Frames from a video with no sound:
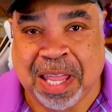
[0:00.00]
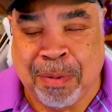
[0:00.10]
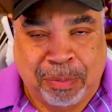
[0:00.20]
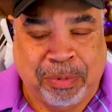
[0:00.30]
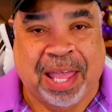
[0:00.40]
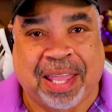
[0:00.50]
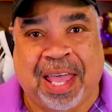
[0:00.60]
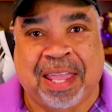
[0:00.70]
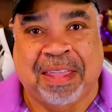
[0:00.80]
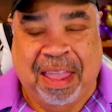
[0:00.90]
I'm a black
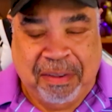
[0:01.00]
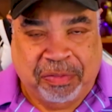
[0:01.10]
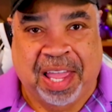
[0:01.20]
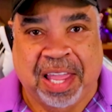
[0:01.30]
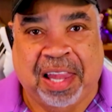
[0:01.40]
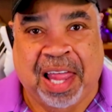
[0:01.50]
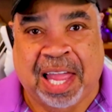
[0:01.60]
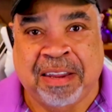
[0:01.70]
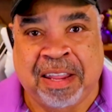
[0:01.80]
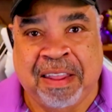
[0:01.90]
guy. I fly a
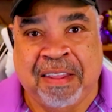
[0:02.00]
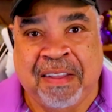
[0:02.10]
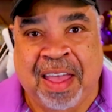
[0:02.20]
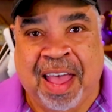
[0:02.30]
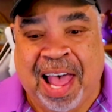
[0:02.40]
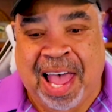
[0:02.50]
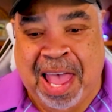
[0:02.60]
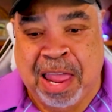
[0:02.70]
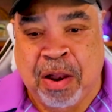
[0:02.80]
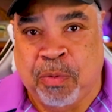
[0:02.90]
lot.
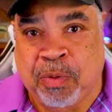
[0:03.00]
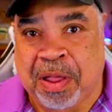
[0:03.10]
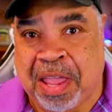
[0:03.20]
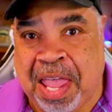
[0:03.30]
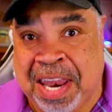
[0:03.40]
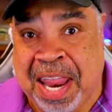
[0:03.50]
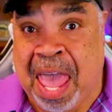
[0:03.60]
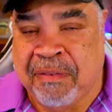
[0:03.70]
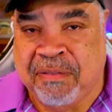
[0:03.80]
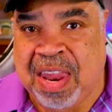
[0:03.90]
I don't and
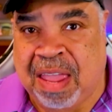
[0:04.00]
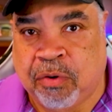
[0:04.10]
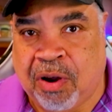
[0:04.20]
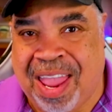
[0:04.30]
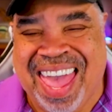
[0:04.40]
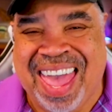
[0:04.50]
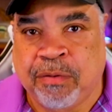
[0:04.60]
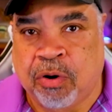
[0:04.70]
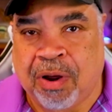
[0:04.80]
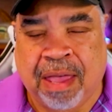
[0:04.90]
have never,
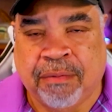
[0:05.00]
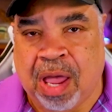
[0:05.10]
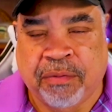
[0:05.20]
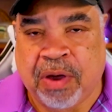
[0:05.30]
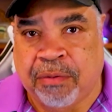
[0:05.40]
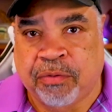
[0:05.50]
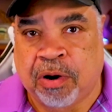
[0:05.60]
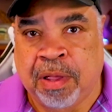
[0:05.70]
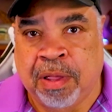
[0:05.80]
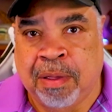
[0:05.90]
ever, ever, ever,
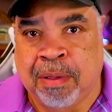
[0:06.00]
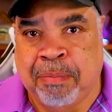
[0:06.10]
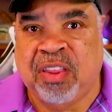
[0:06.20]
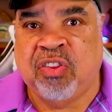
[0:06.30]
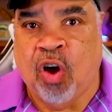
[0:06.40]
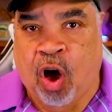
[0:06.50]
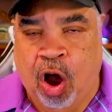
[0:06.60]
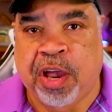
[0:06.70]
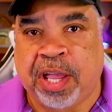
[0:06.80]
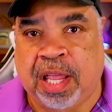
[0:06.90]
ever been
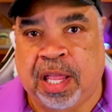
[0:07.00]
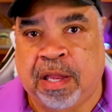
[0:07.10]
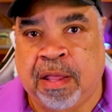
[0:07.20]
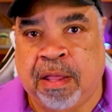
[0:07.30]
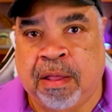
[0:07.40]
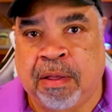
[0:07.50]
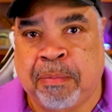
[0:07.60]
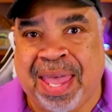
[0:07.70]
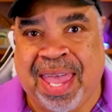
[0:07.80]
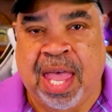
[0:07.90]
targeted
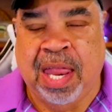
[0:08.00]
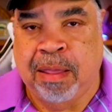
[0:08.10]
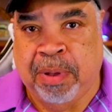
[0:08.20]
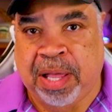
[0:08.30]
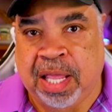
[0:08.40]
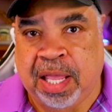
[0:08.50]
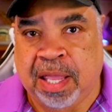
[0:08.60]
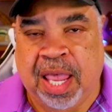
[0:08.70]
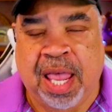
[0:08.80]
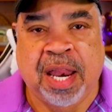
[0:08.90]
by
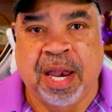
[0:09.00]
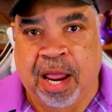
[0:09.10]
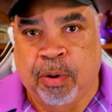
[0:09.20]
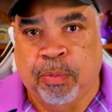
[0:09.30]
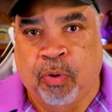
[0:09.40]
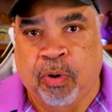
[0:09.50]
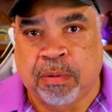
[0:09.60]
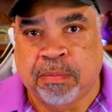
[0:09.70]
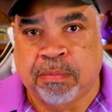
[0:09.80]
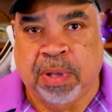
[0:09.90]
anybody in an
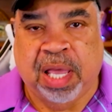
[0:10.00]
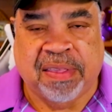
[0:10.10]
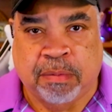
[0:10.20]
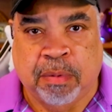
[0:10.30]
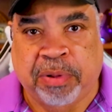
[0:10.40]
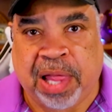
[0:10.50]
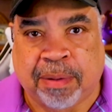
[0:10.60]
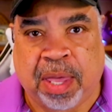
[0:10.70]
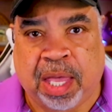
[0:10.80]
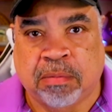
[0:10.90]
airport because I'm a
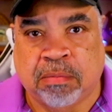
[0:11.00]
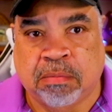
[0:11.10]
black man.